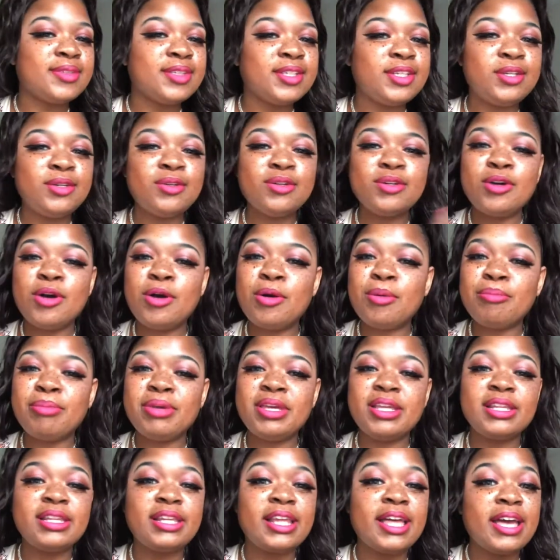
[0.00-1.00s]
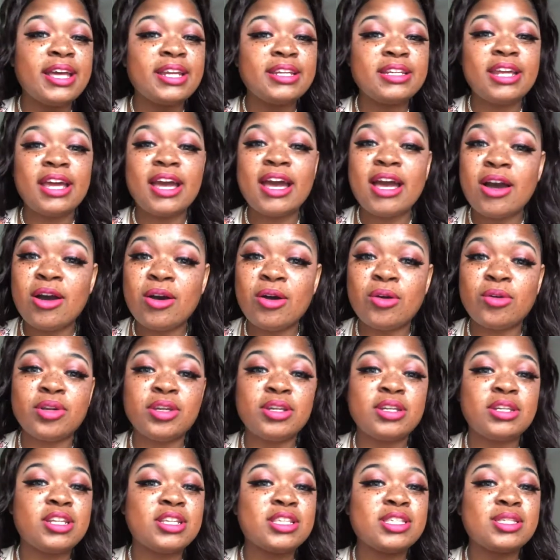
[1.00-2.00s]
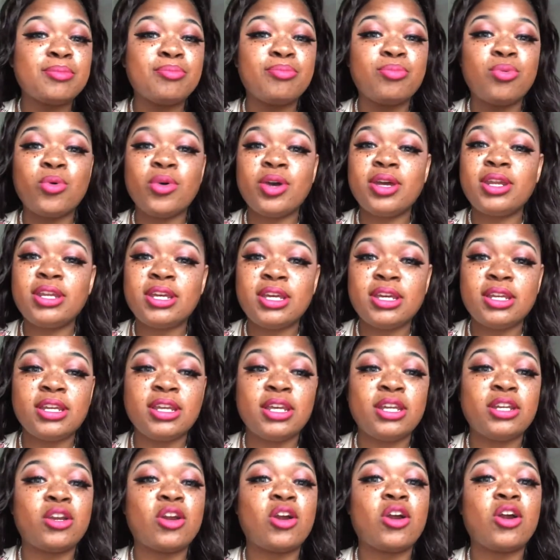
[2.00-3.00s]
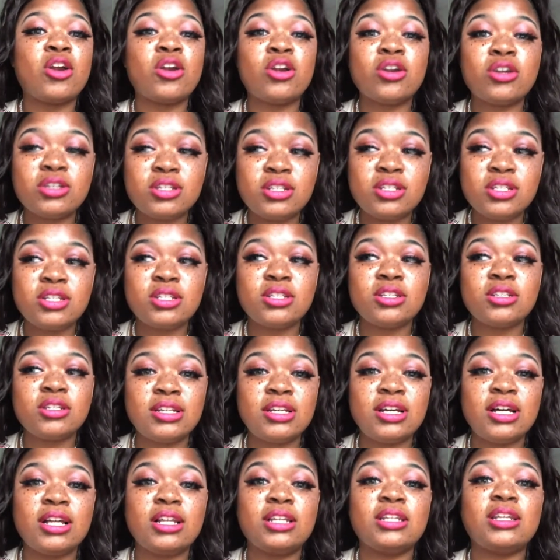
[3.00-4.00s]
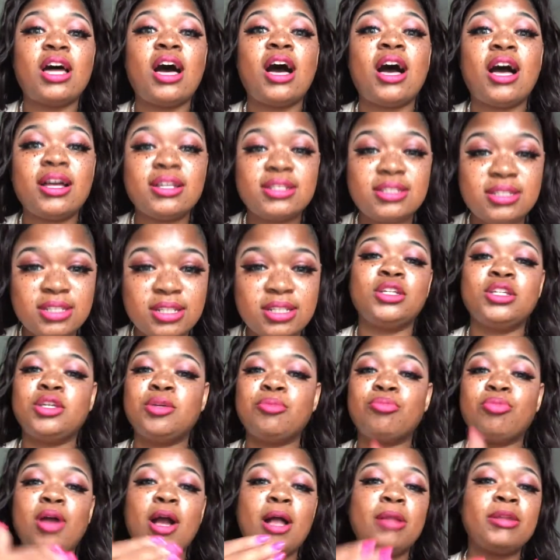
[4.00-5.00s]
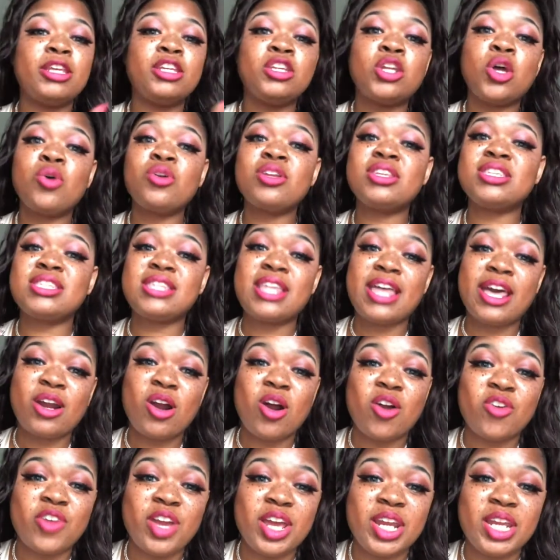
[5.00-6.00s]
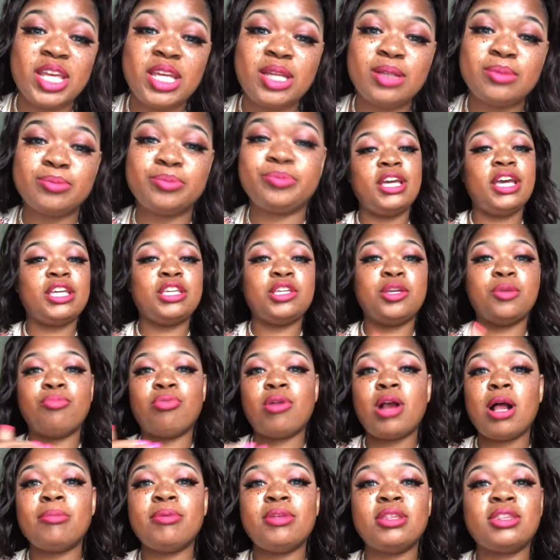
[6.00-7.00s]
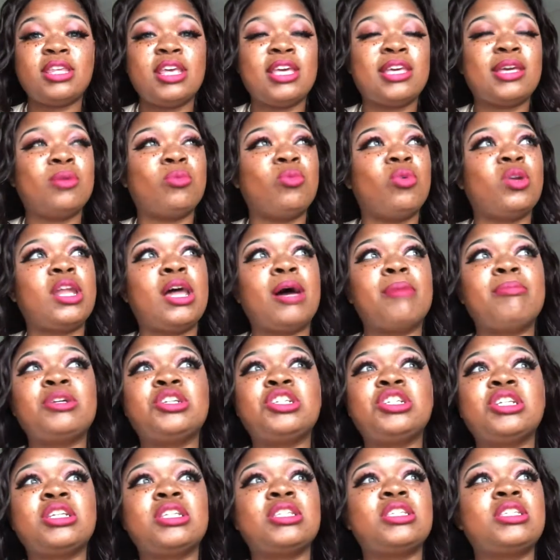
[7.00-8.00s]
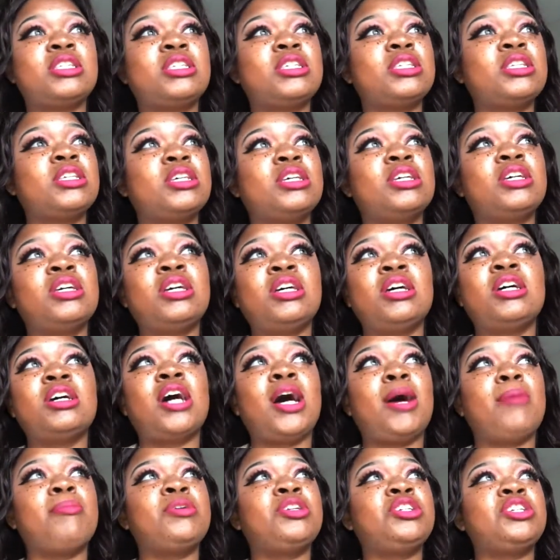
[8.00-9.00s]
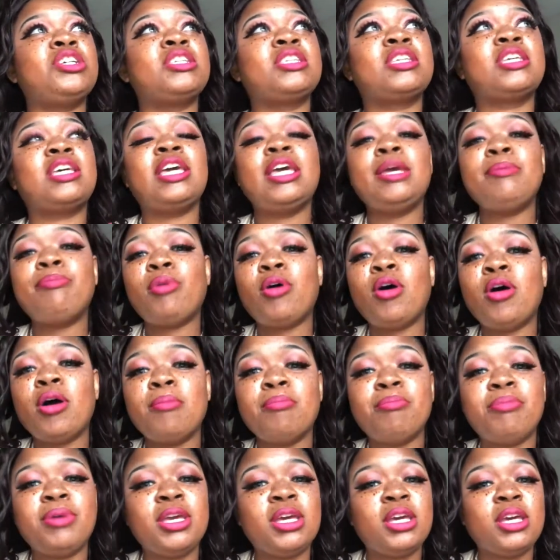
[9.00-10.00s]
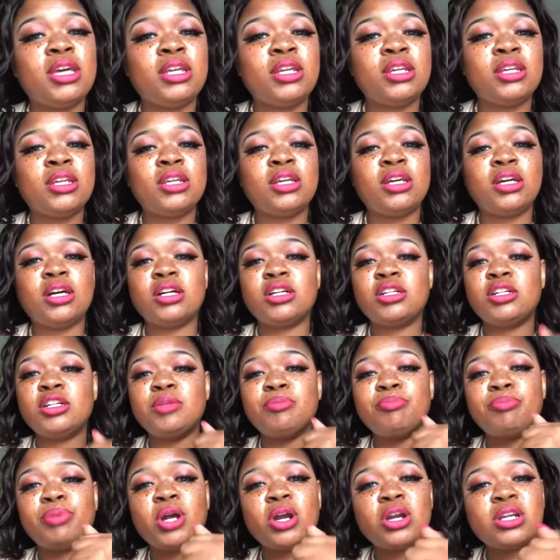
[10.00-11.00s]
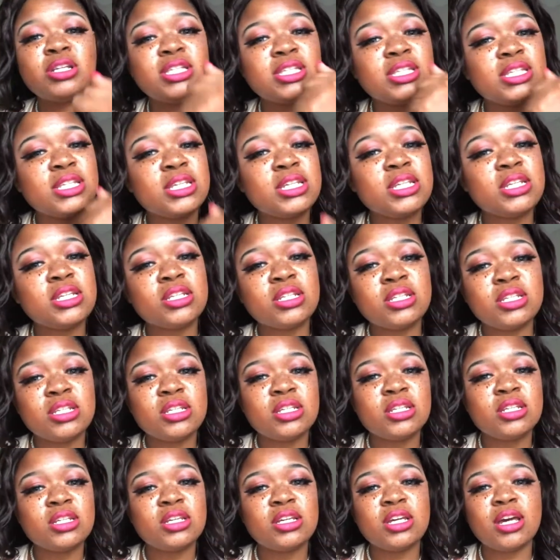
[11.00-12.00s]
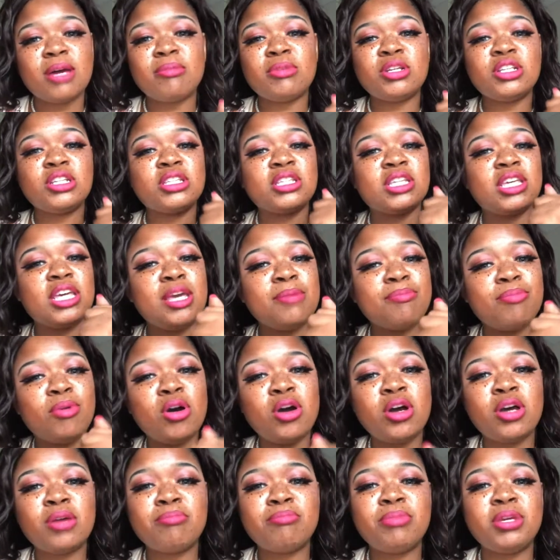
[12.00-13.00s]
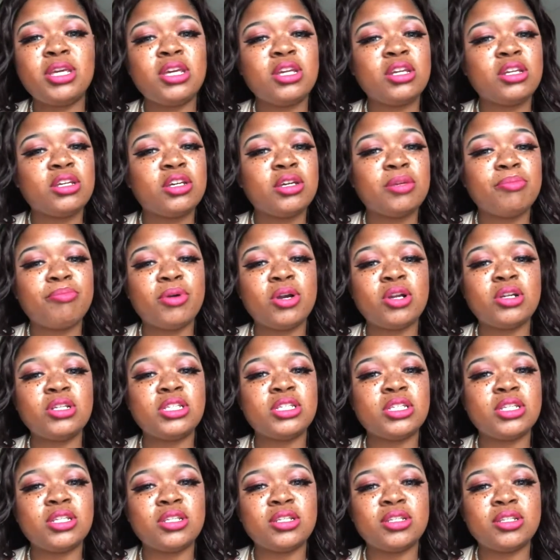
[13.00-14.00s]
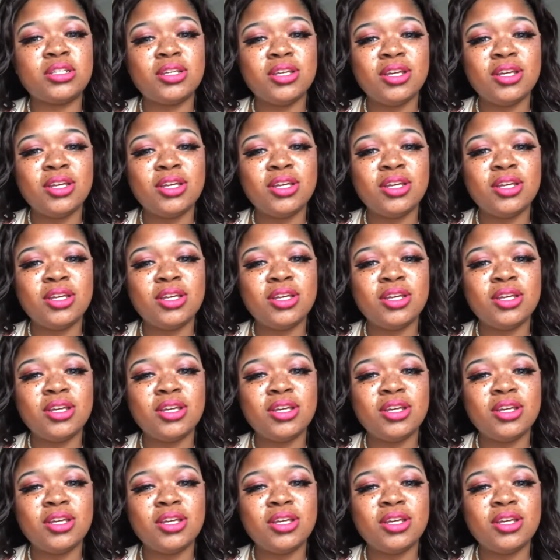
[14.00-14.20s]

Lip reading: you're gonna be let down and disappointed and hurt a lot. You probably noticed that already. And you're probably thinking, well, I'ma just keep on being a good person. I'ma just keep on being a good person.